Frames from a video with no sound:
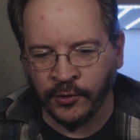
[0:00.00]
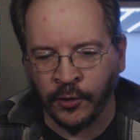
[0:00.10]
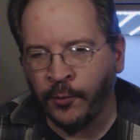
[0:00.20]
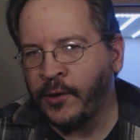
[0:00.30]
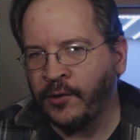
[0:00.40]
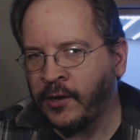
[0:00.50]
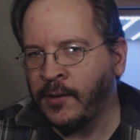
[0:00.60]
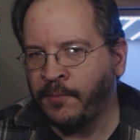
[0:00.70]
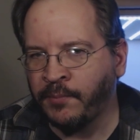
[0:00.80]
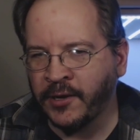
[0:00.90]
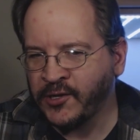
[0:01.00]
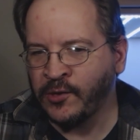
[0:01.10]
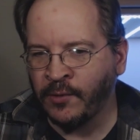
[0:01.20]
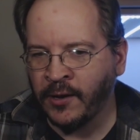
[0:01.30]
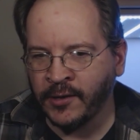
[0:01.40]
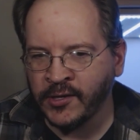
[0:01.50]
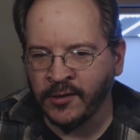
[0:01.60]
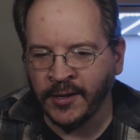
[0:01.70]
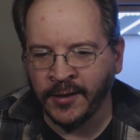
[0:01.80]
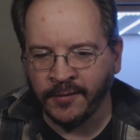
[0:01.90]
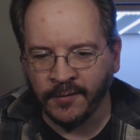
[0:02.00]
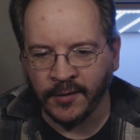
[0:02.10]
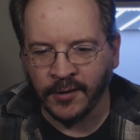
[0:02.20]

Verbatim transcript: go with a puzzle box that